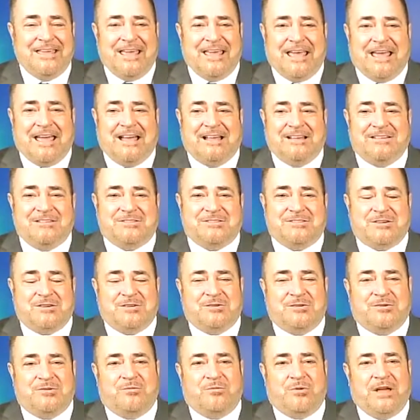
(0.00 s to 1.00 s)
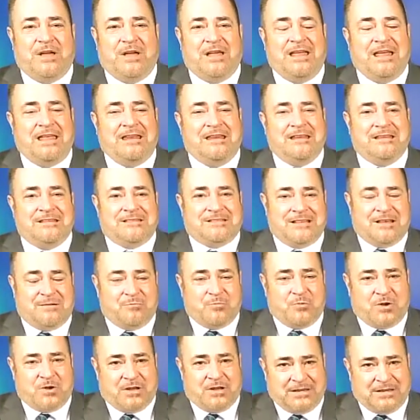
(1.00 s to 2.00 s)
And so when
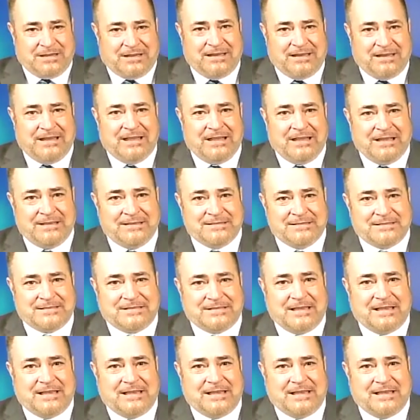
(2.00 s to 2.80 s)
someone is